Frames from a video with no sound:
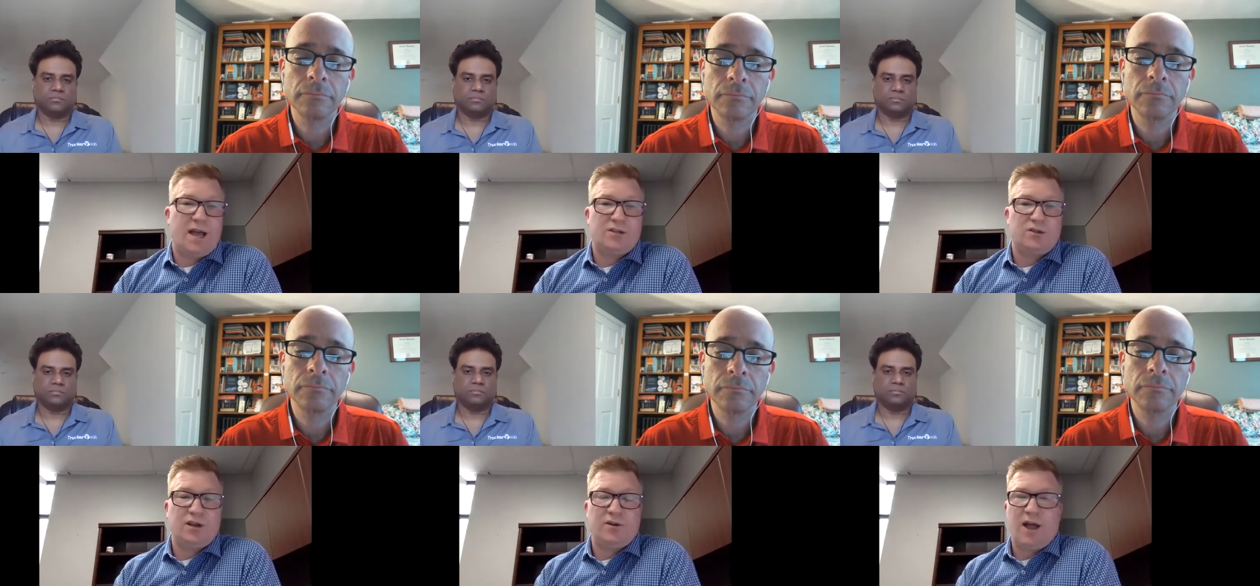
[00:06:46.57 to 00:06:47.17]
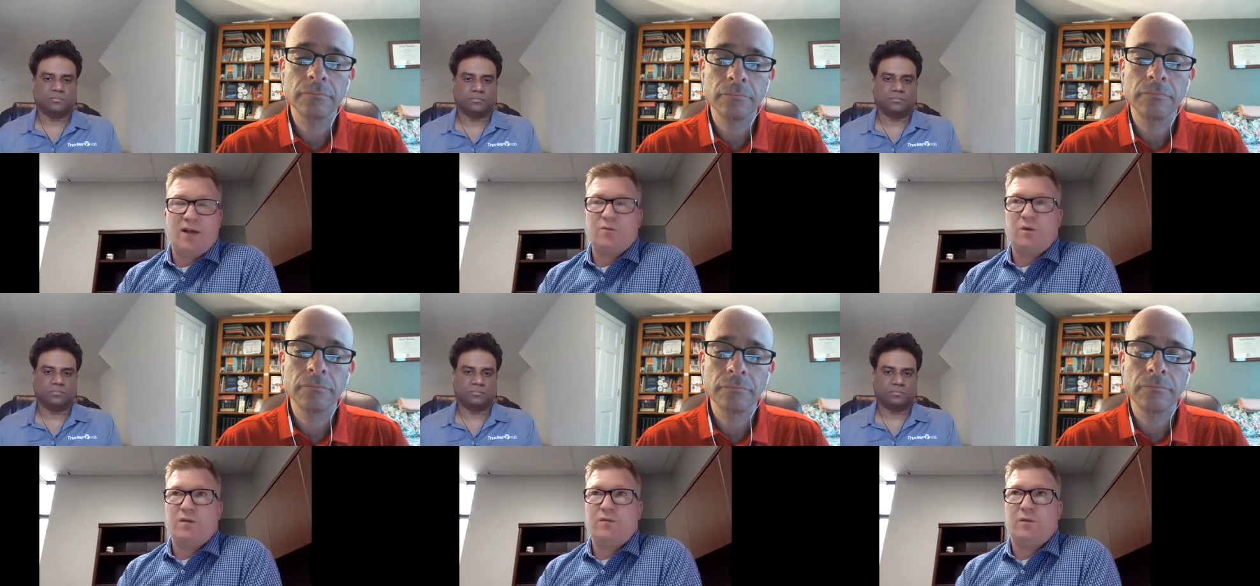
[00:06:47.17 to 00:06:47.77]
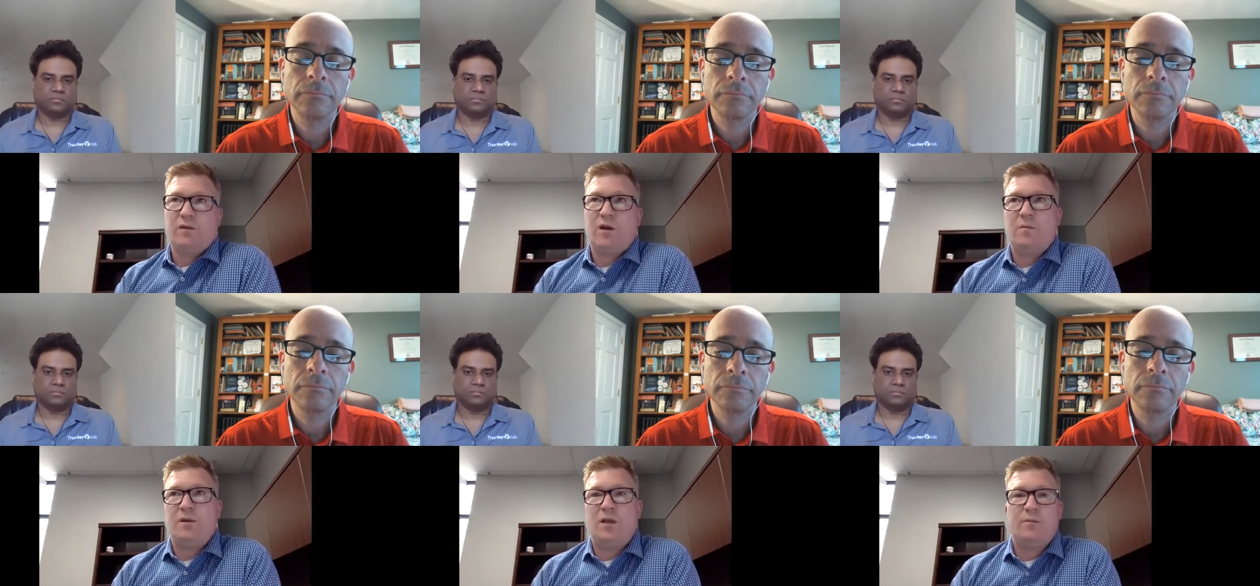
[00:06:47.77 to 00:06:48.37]
Speaker 1: actually interact with, with a
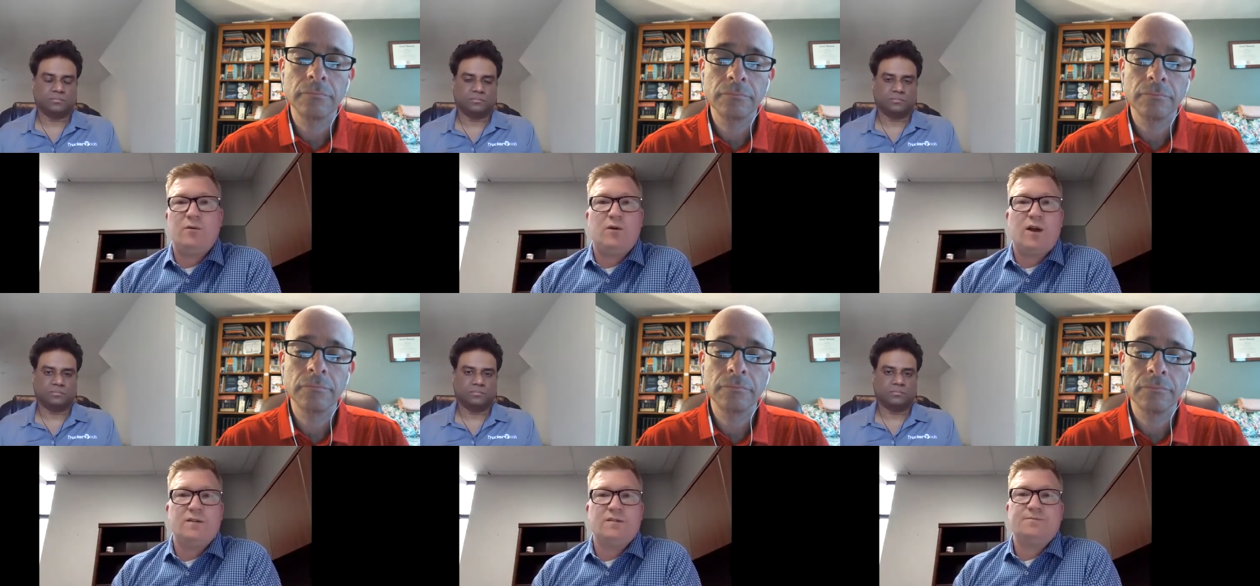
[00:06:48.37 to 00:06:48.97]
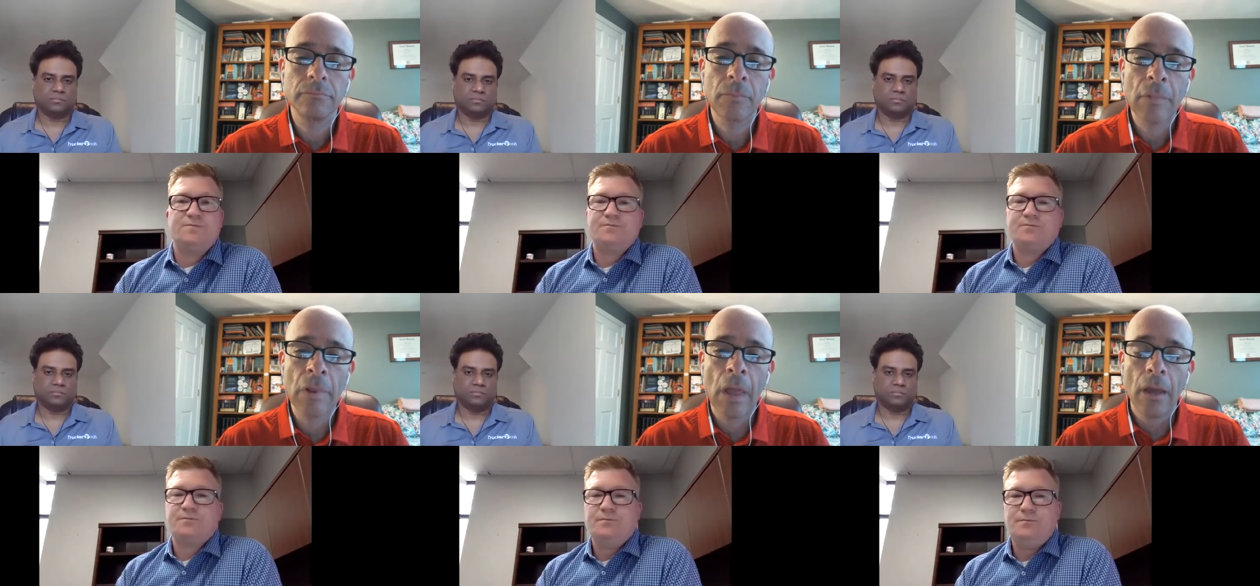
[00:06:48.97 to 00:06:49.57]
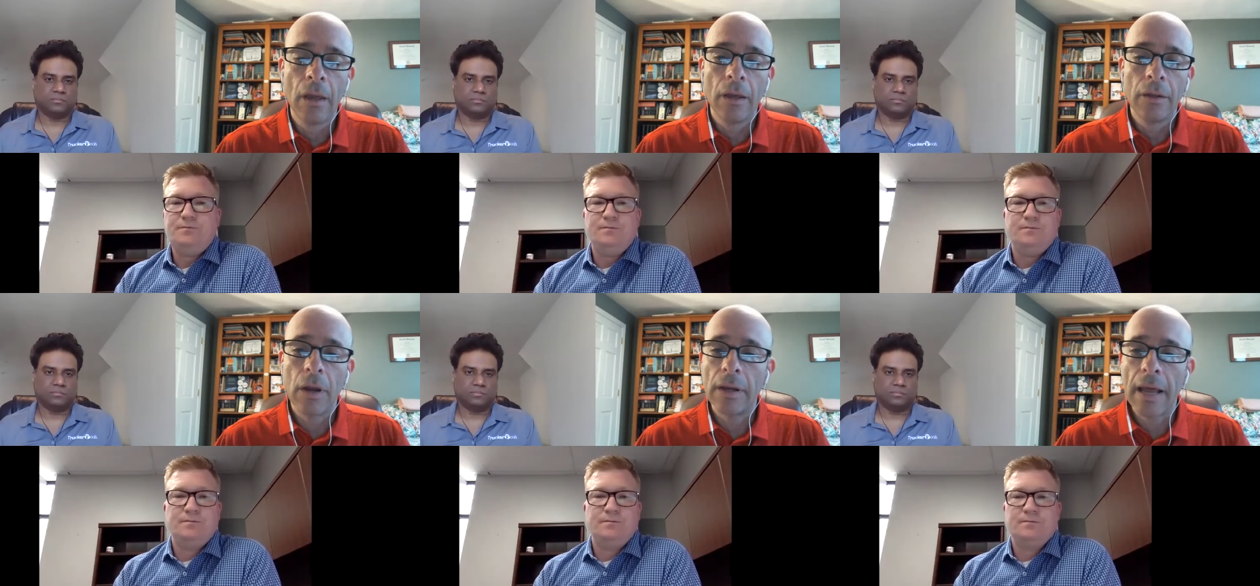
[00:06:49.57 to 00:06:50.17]
company like Blue Grace.
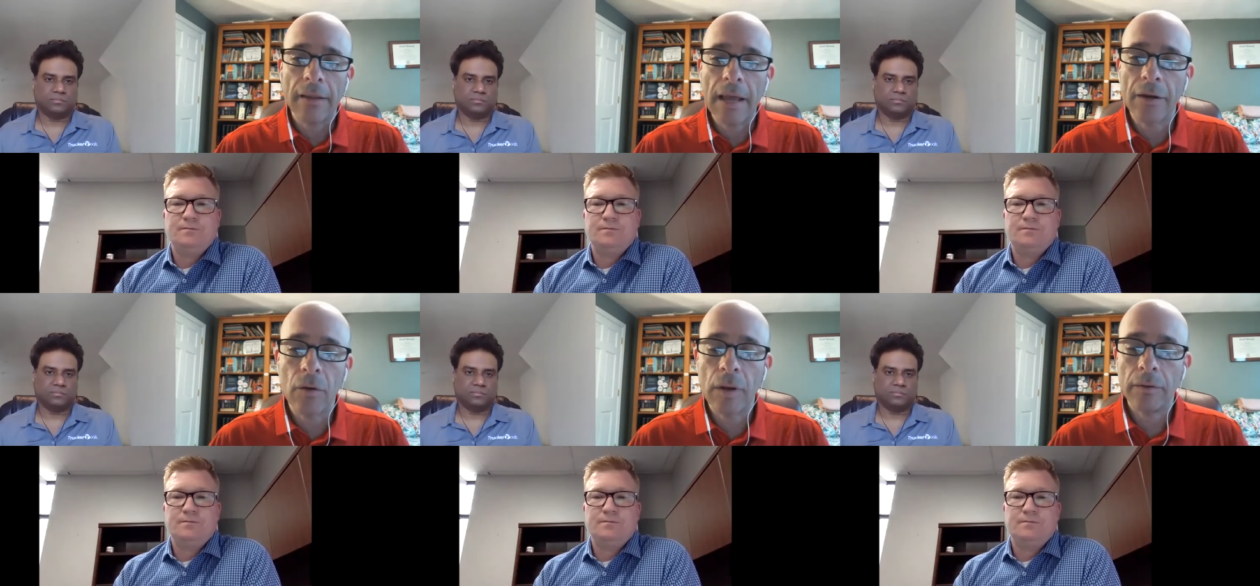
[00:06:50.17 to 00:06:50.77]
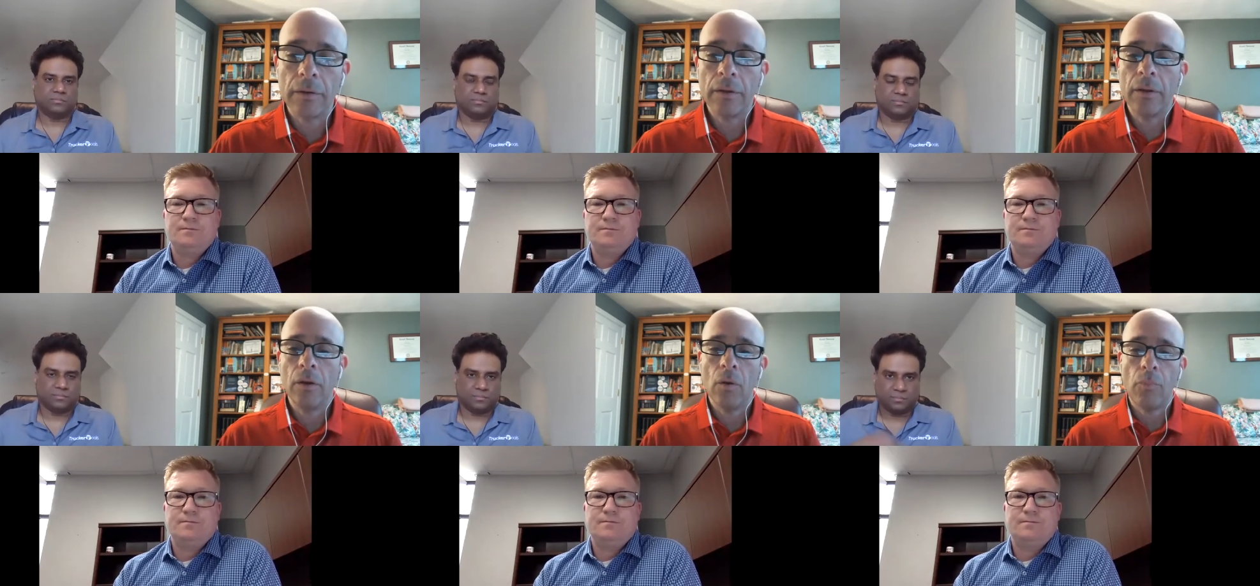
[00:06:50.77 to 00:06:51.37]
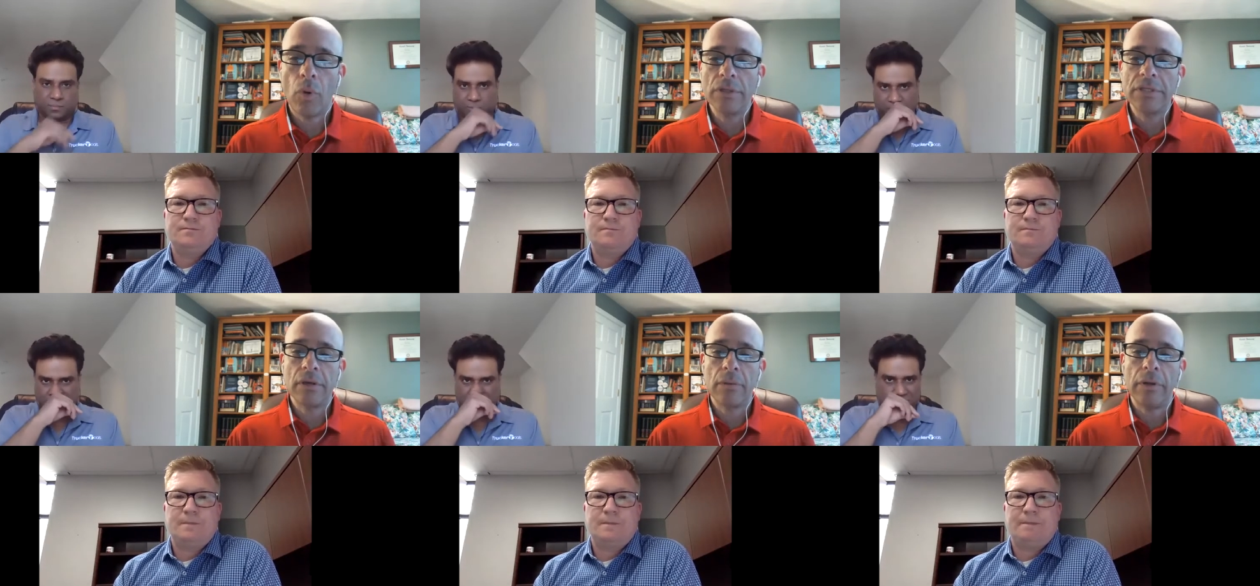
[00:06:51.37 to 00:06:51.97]
Yeah,
Speaker 2: a lot, a lot of great, you know,
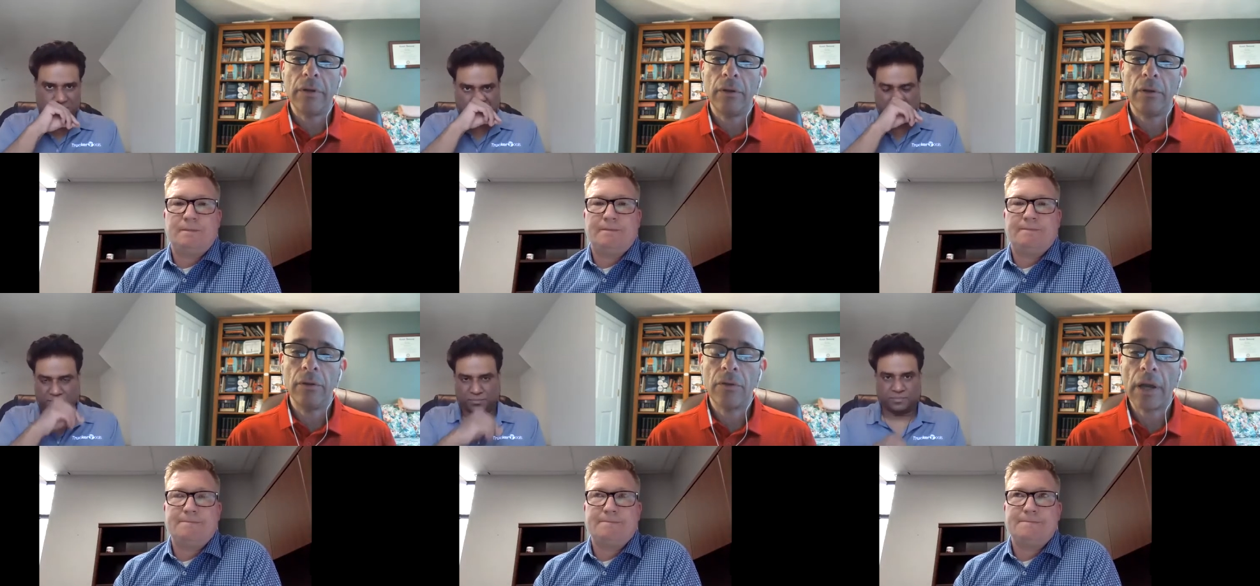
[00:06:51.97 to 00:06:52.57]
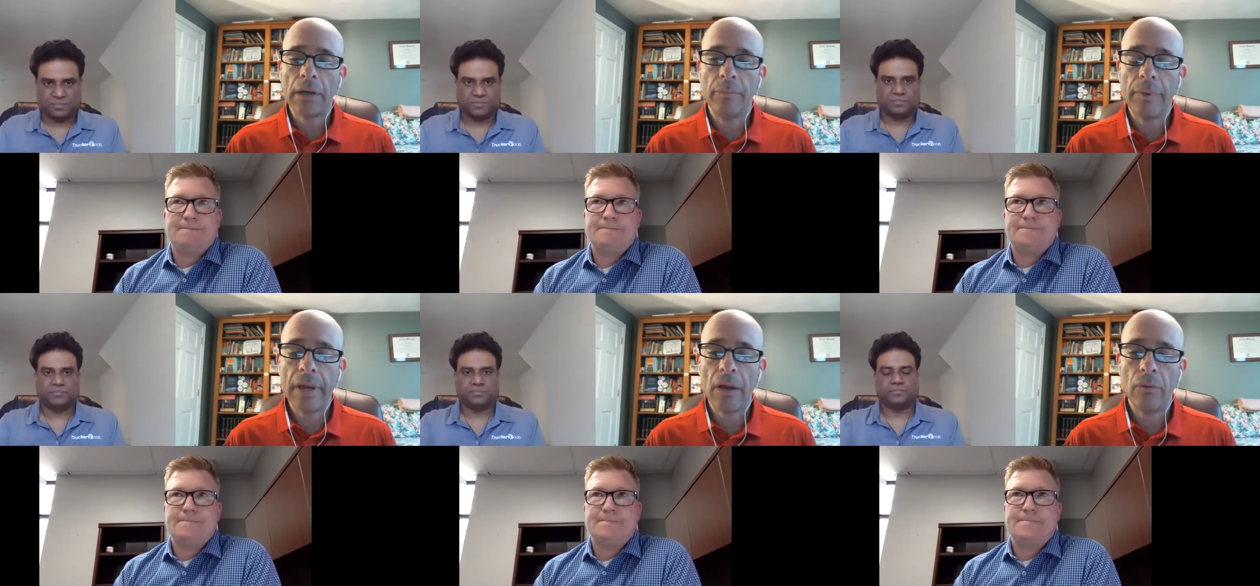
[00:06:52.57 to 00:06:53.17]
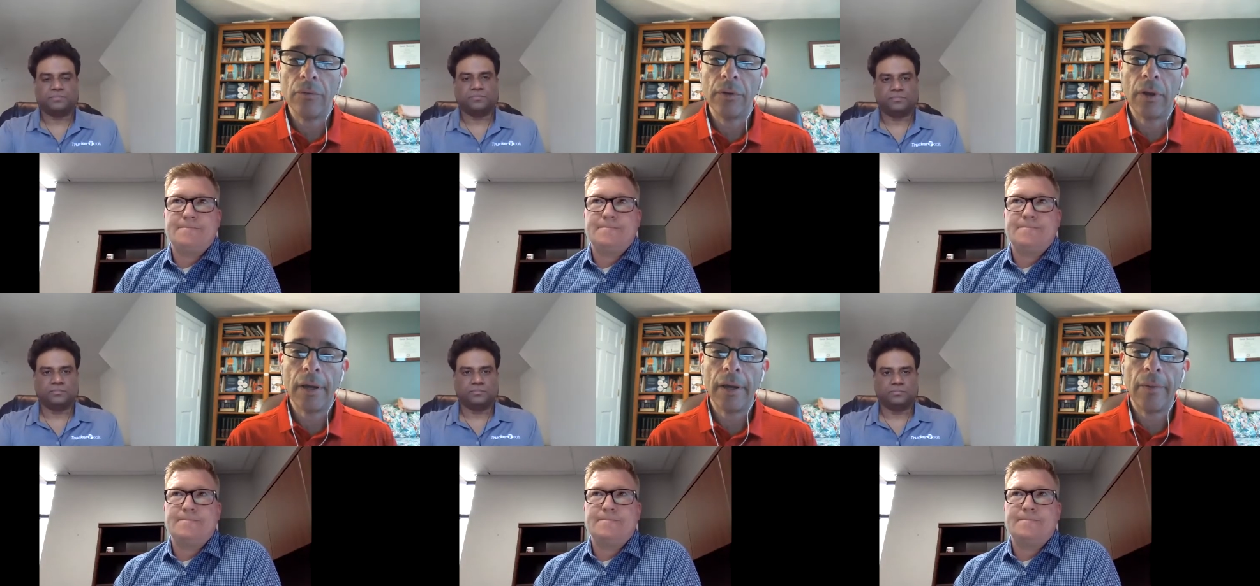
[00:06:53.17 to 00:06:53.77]
points there. I mean, you, you talked about,
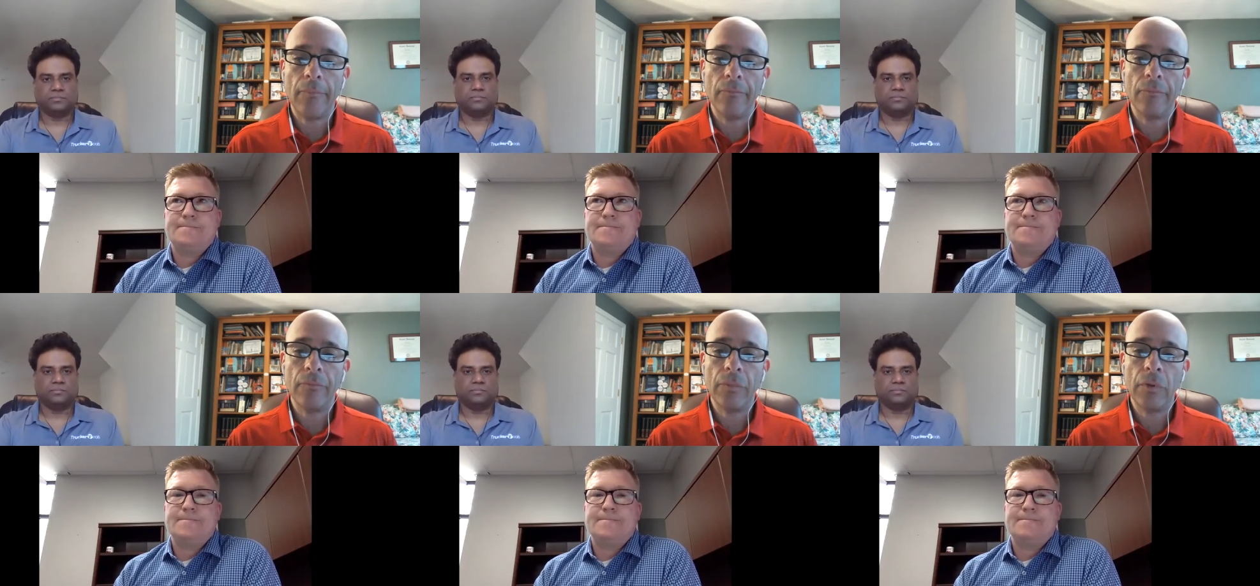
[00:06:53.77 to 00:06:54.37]
um,